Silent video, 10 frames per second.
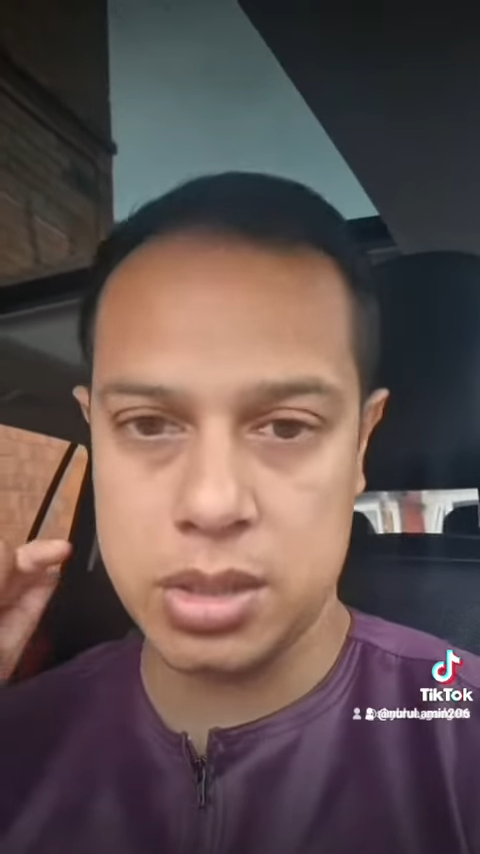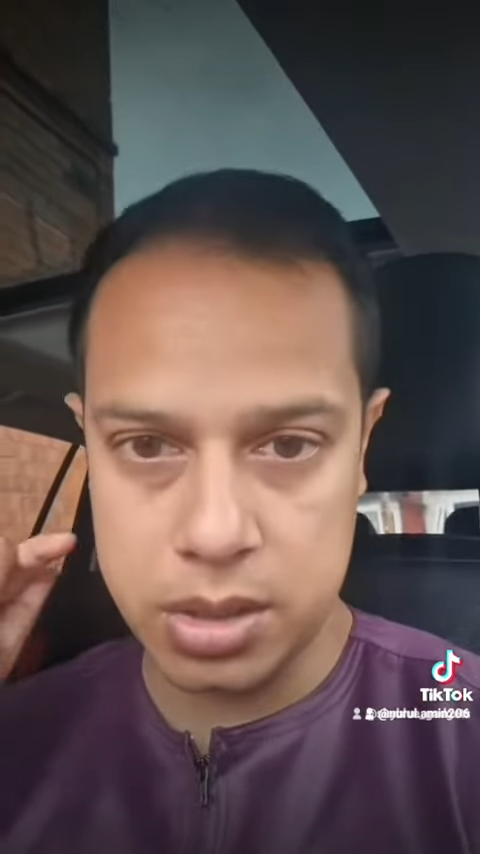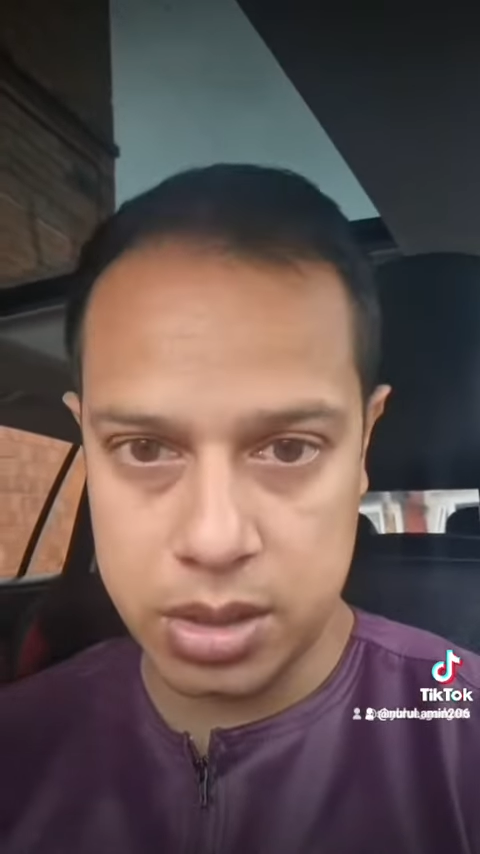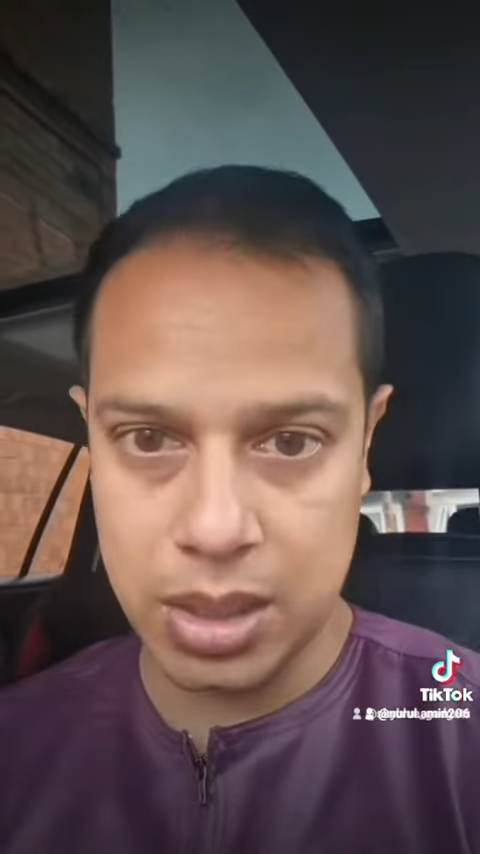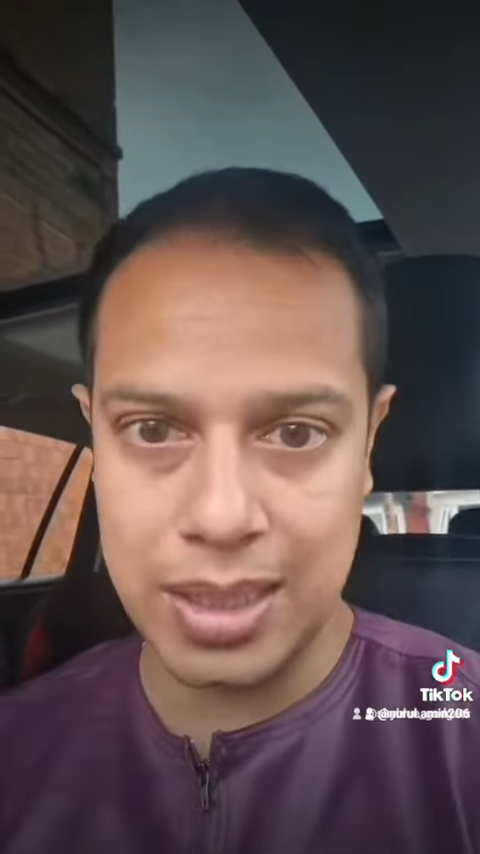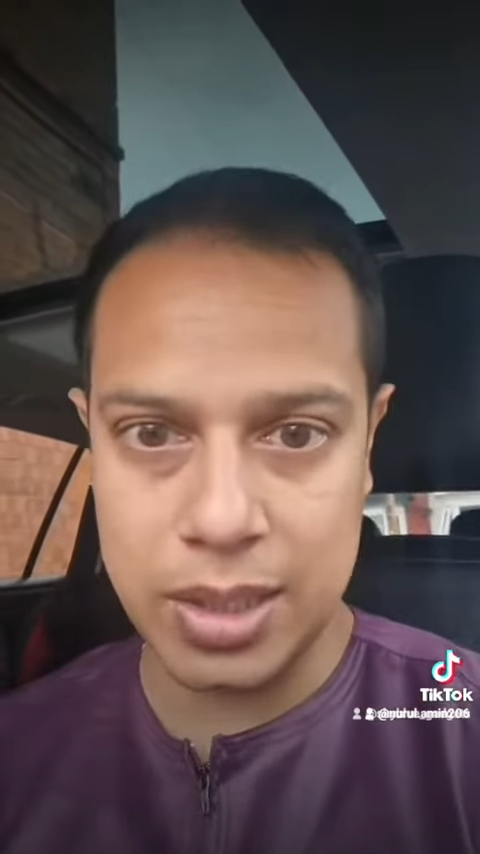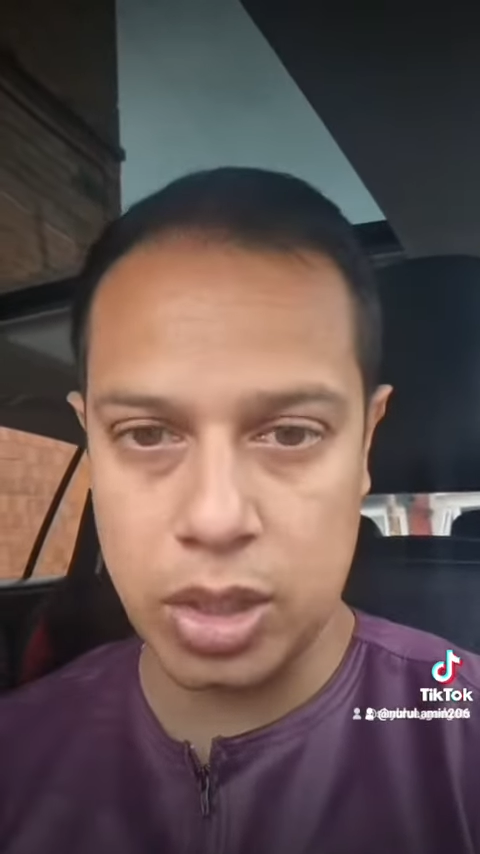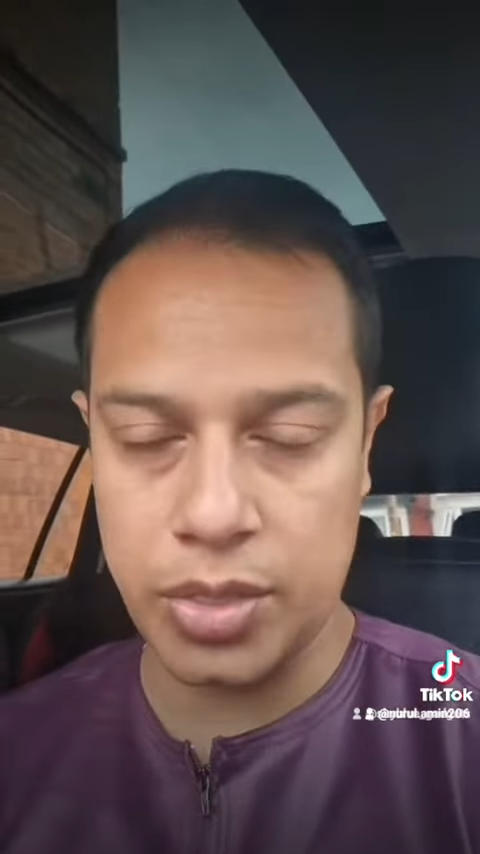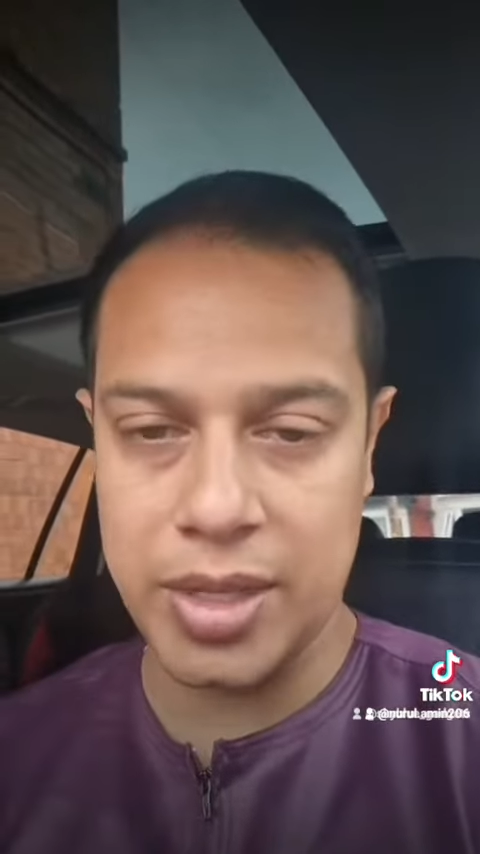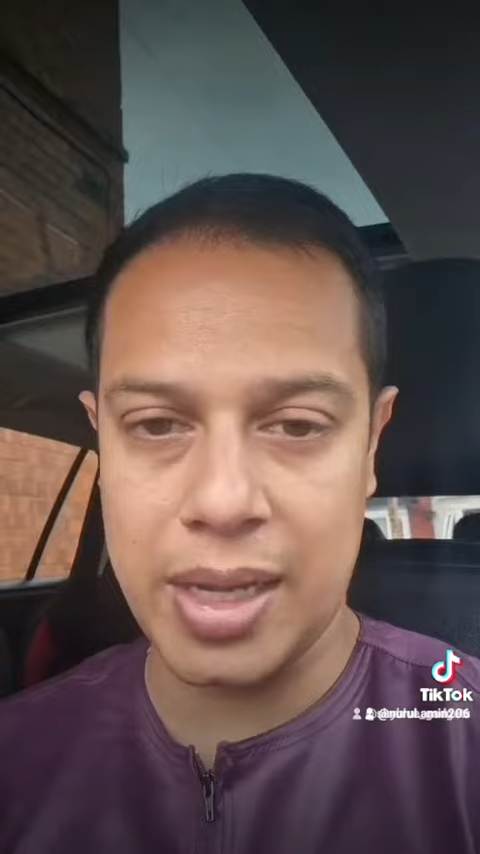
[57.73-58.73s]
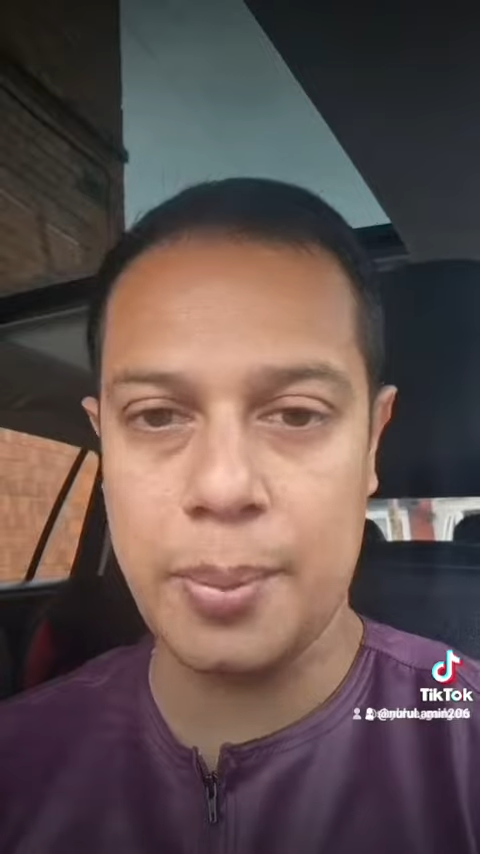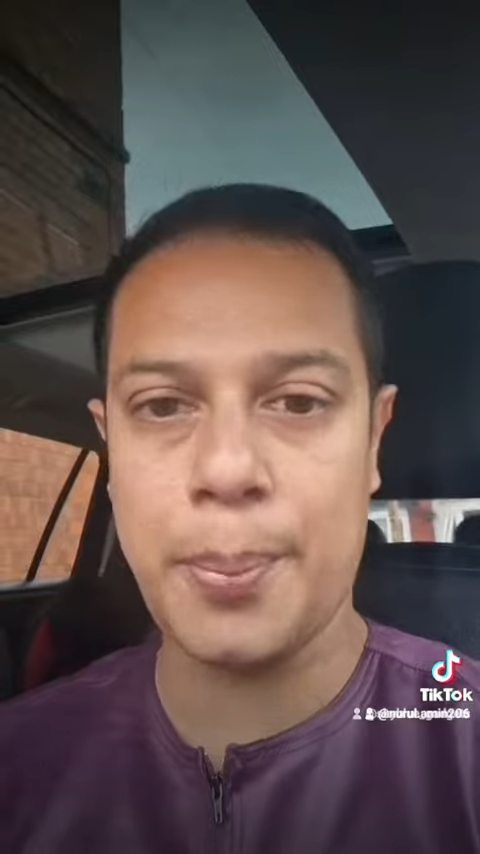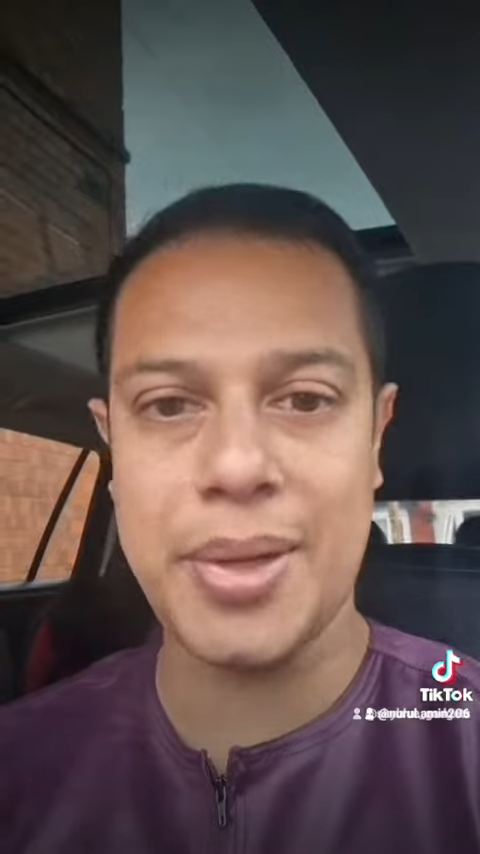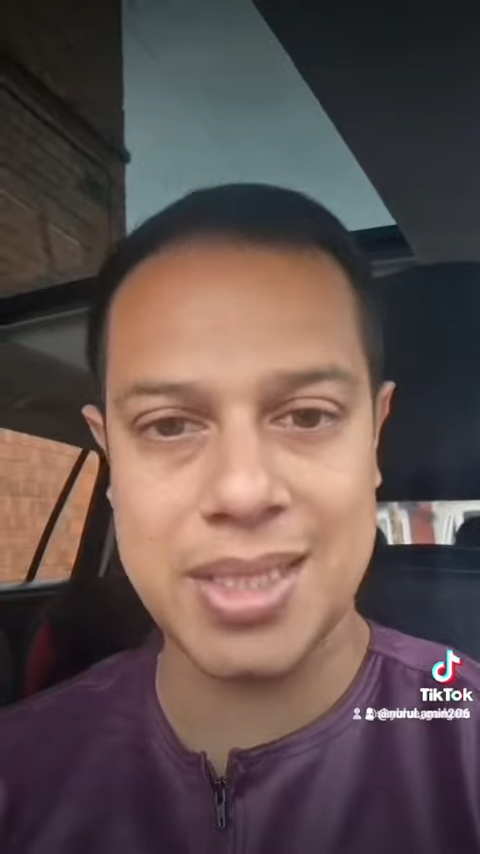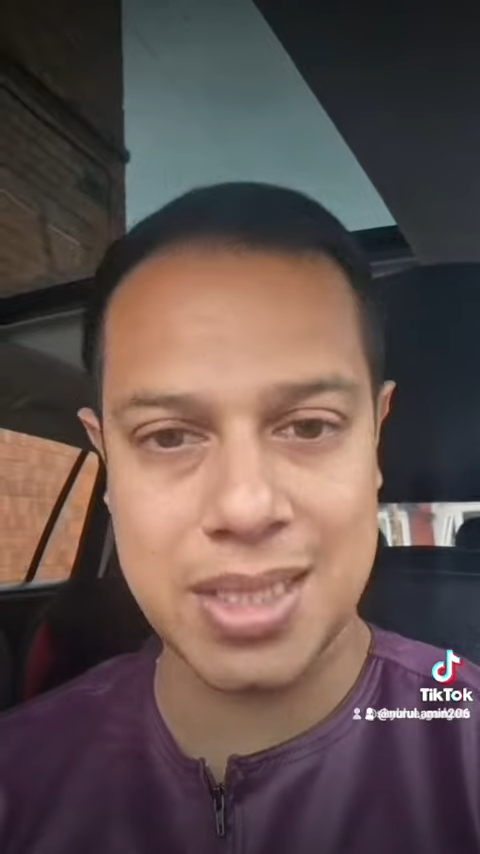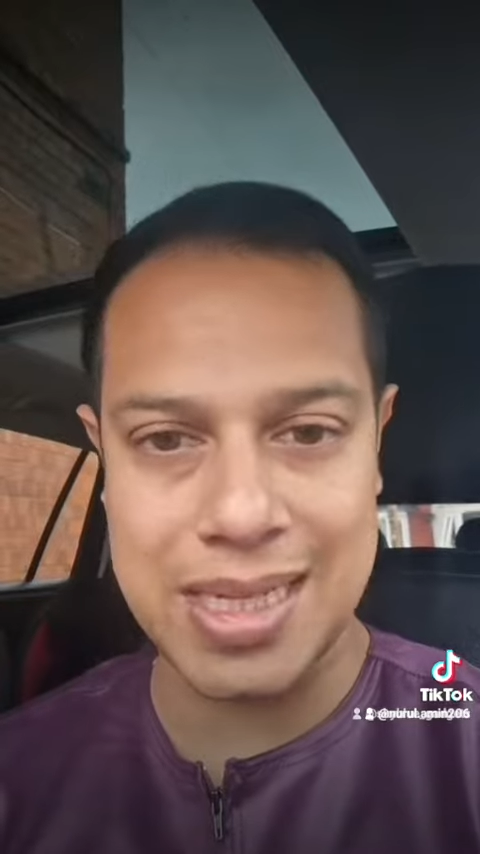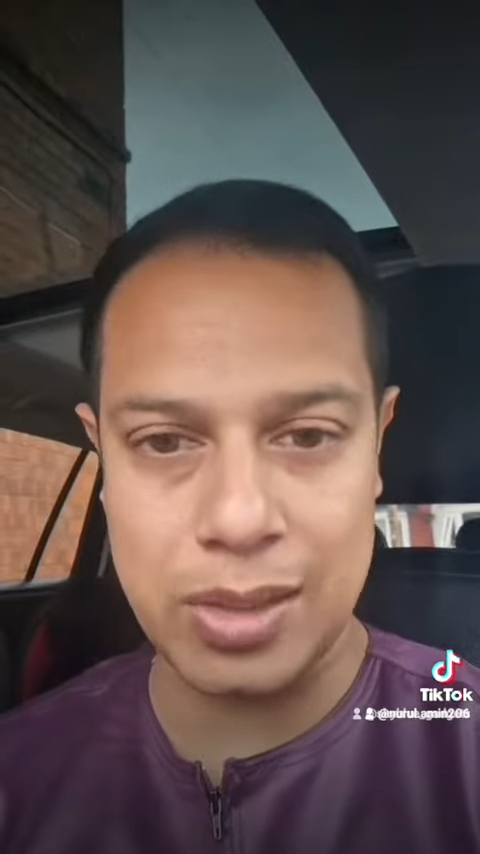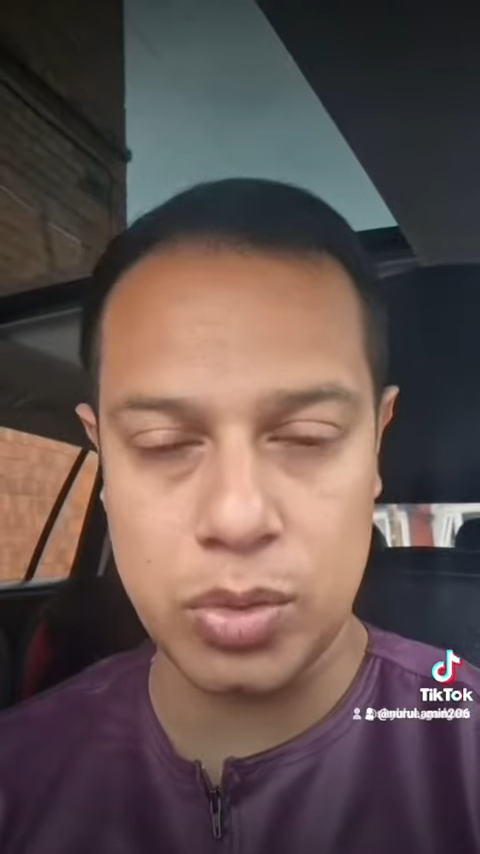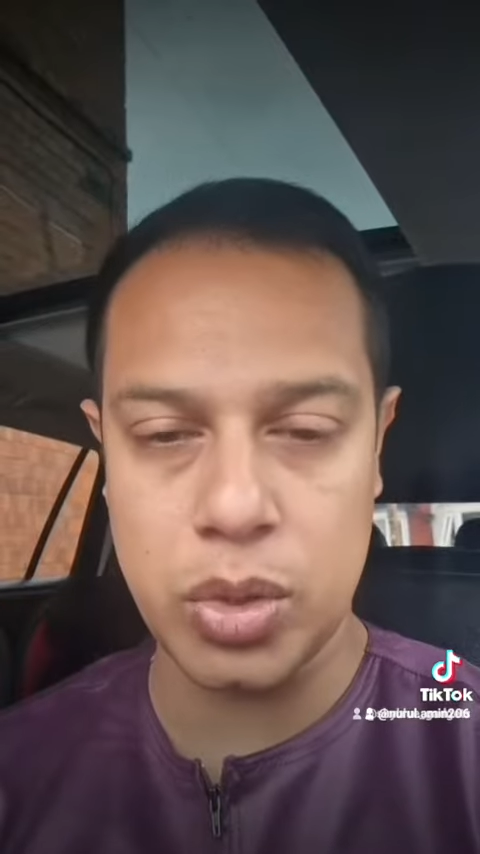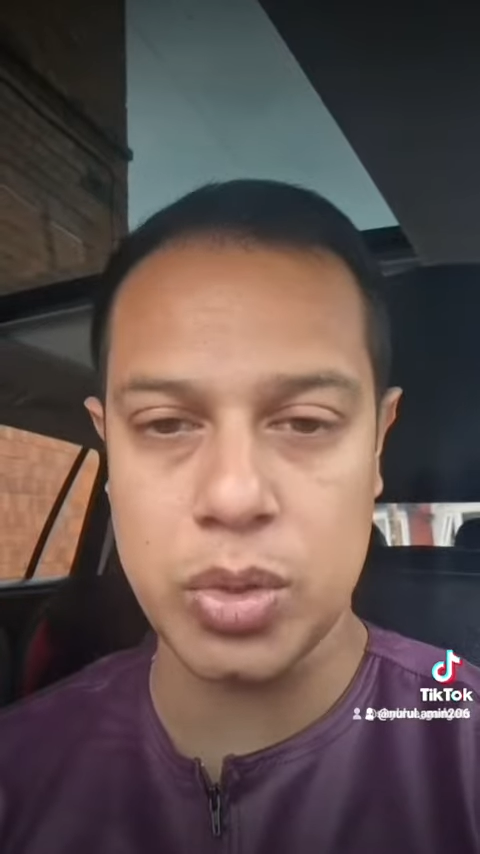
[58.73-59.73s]
click on that press
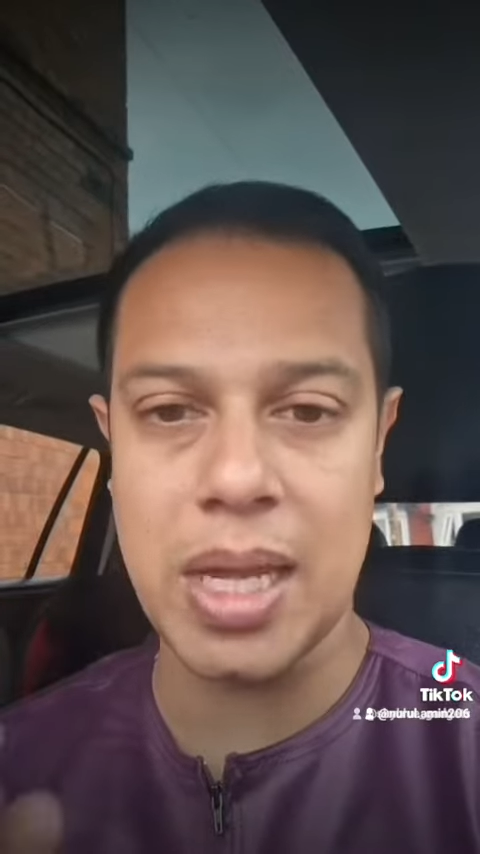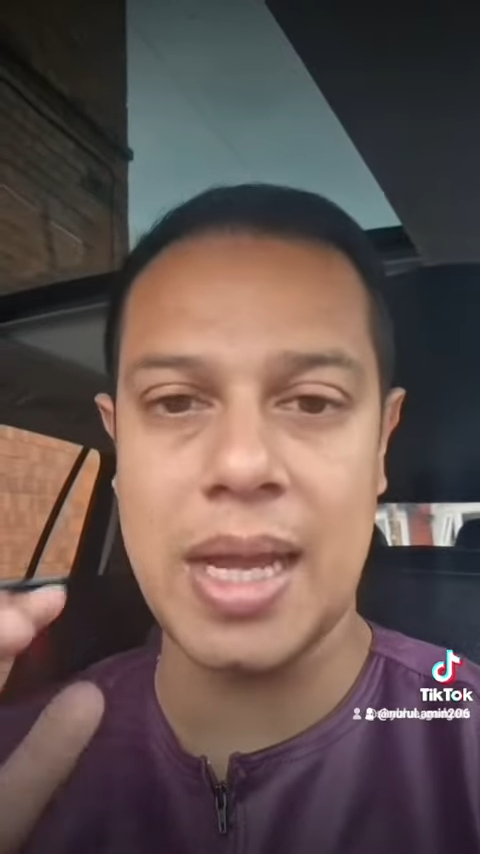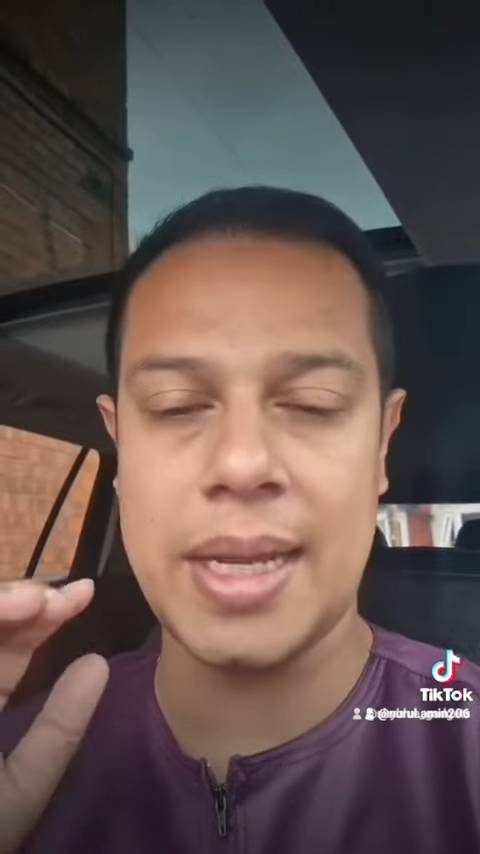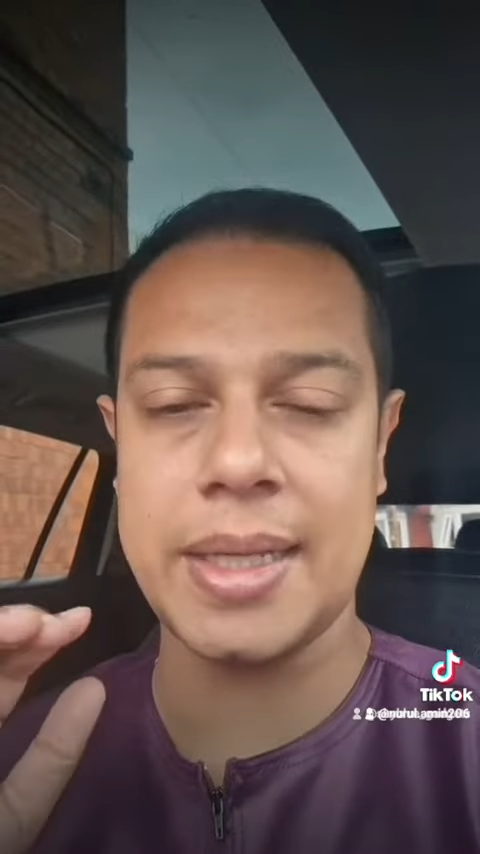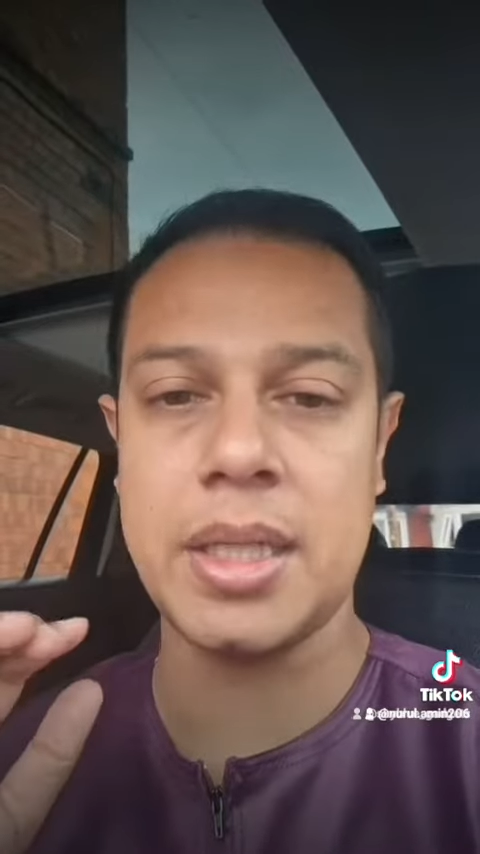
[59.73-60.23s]
download and